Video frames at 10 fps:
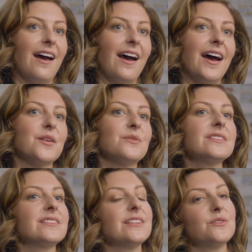I
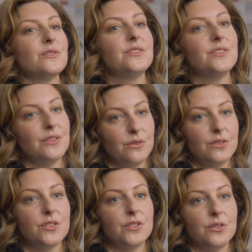was
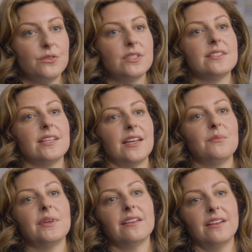introduced to
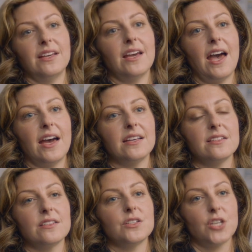sustainability
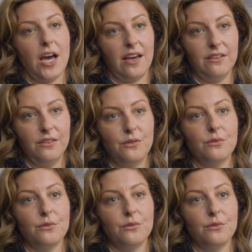as a child